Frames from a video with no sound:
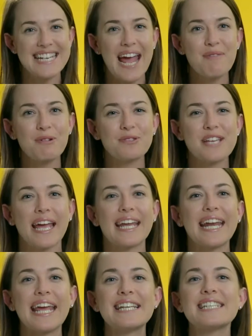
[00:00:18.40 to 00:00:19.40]
Today we'll take
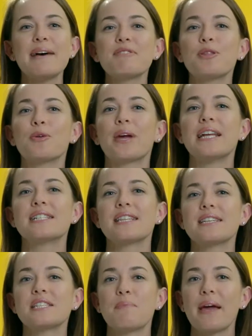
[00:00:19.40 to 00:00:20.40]
an in-depth look into
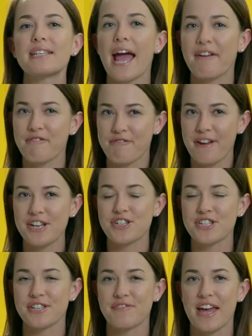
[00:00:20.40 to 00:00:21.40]
the specs and
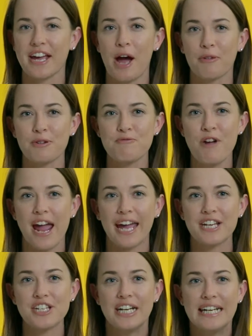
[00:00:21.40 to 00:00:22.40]
features of their current
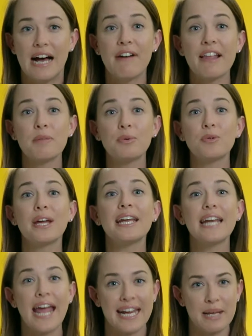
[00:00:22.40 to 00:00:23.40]
range, available
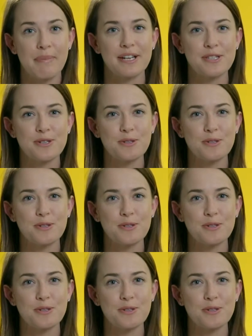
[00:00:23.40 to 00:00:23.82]
in any Better